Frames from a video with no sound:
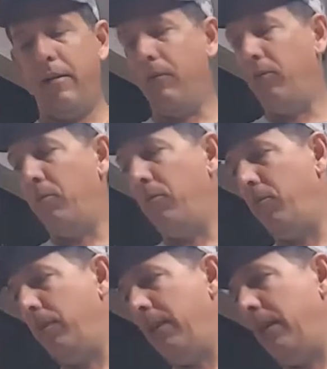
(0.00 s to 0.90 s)
difference
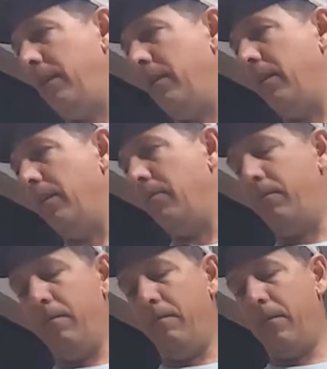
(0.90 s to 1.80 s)
between the
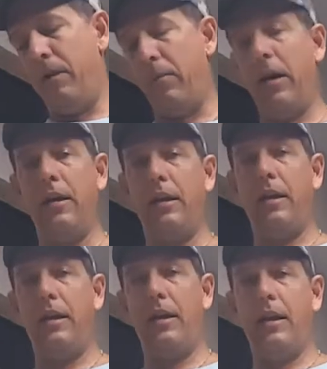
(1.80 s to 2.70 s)

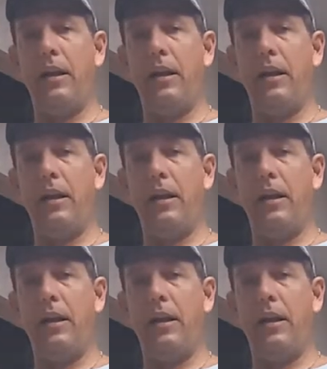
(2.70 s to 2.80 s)
poly